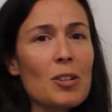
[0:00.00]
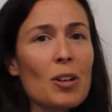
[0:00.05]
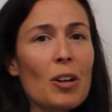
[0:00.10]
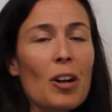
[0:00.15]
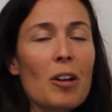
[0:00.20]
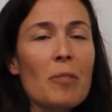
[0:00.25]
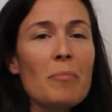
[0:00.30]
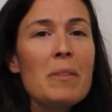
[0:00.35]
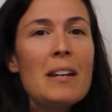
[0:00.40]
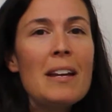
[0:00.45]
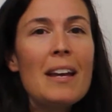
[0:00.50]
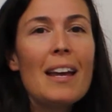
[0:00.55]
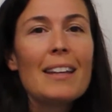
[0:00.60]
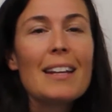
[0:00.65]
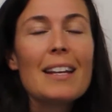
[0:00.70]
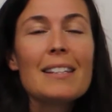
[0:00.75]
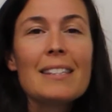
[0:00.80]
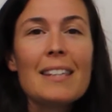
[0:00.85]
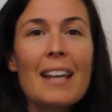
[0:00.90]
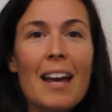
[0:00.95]
term
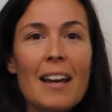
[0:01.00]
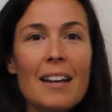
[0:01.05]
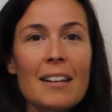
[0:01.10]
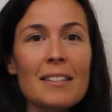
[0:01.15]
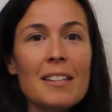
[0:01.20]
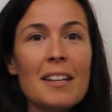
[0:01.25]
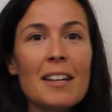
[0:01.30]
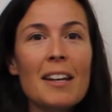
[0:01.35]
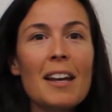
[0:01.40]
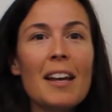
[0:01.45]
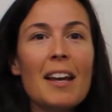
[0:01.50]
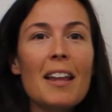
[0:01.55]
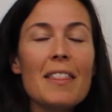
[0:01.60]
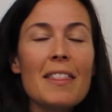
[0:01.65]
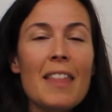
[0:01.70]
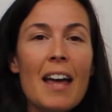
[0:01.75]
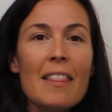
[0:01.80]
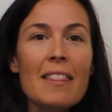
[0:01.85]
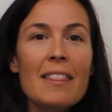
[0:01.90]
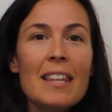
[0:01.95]
that says
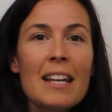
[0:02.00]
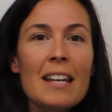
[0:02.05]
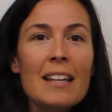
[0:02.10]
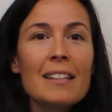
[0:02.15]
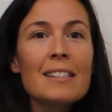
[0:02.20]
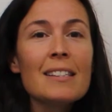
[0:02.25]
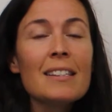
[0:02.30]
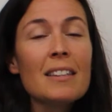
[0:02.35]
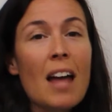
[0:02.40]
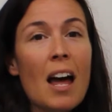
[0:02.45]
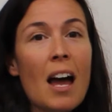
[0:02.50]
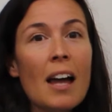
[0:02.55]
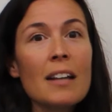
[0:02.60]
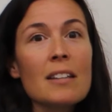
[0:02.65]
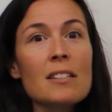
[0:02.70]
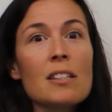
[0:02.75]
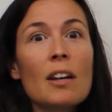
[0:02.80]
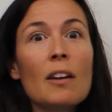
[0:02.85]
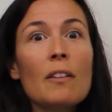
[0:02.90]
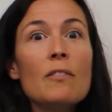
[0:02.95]
that these
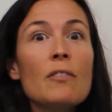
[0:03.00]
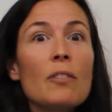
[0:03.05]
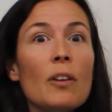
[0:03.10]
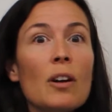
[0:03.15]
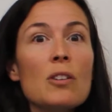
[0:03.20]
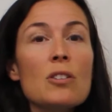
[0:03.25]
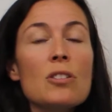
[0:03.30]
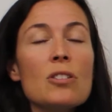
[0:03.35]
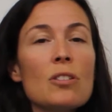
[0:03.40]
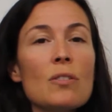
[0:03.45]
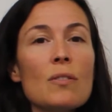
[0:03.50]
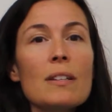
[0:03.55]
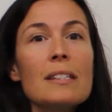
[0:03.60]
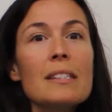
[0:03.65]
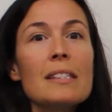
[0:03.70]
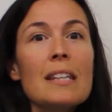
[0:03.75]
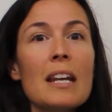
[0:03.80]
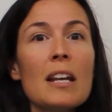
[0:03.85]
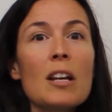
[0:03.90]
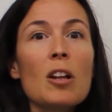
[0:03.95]
lines converge to a
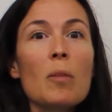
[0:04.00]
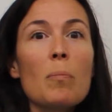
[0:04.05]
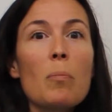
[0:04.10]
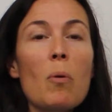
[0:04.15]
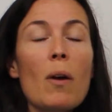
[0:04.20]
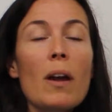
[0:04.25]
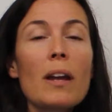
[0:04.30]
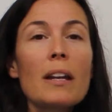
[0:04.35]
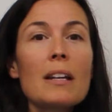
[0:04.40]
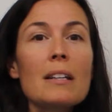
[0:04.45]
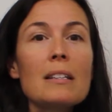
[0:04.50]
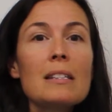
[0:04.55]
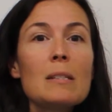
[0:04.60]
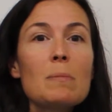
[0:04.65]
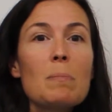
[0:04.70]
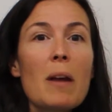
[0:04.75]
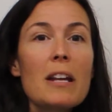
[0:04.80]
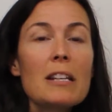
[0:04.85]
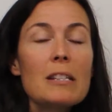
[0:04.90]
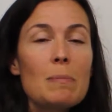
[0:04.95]
single point in
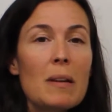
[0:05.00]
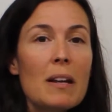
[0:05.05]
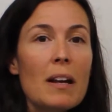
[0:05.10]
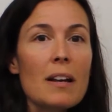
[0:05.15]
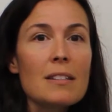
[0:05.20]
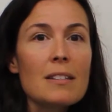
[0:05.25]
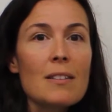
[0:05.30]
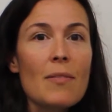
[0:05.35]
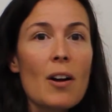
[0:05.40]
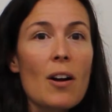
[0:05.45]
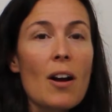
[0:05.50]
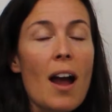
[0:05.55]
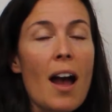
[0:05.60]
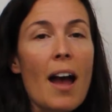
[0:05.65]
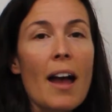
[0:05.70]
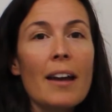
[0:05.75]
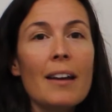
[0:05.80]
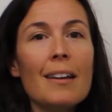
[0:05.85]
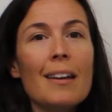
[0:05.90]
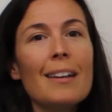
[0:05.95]
space because of our
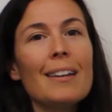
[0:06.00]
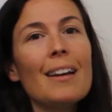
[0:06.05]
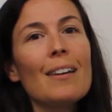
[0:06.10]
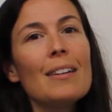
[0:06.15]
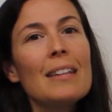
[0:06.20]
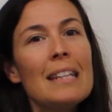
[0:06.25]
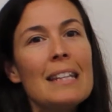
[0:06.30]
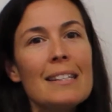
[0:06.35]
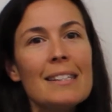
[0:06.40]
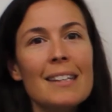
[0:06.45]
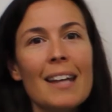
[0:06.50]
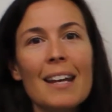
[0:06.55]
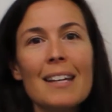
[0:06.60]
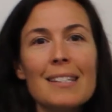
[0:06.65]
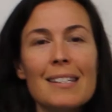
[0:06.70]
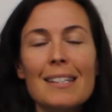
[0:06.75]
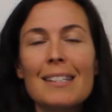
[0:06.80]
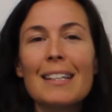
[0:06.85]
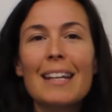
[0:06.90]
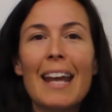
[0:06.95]
eye. Now in this
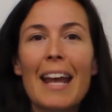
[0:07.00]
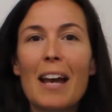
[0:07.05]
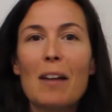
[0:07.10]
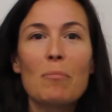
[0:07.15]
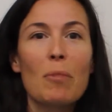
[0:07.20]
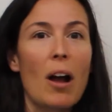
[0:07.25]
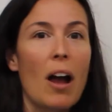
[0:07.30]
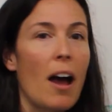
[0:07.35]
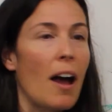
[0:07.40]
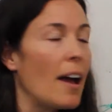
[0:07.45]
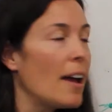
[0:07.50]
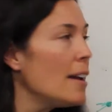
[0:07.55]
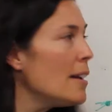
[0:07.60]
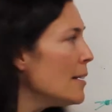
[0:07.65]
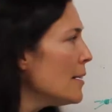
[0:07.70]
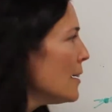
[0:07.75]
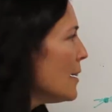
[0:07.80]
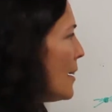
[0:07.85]
case it's a camera eye.